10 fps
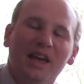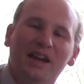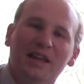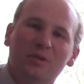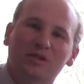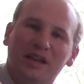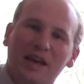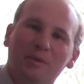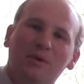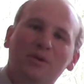he was
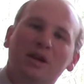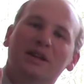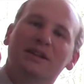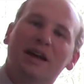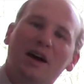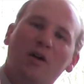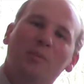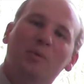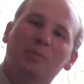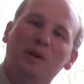able to
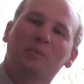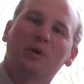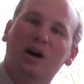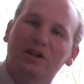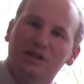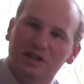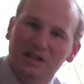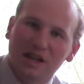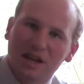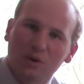help people
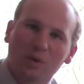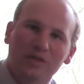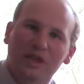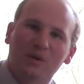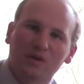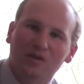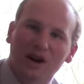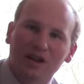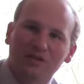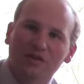understand what they were
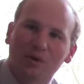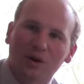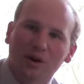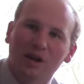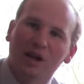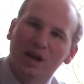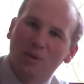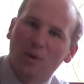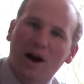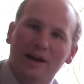fighting for
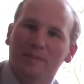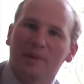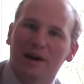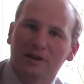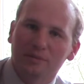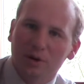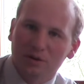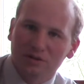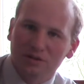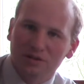and why it mattered
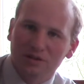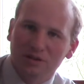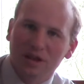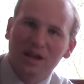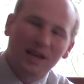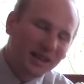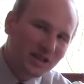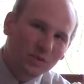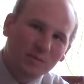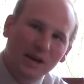most. And
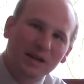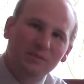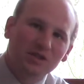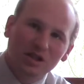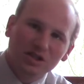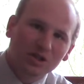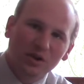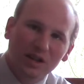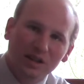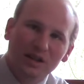that's what made him such a
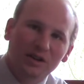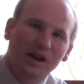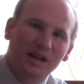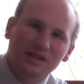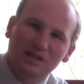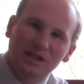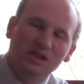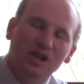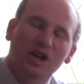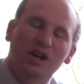great leader at such
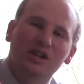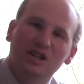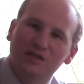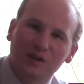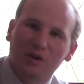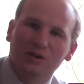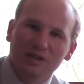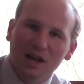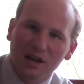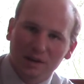a difficult time.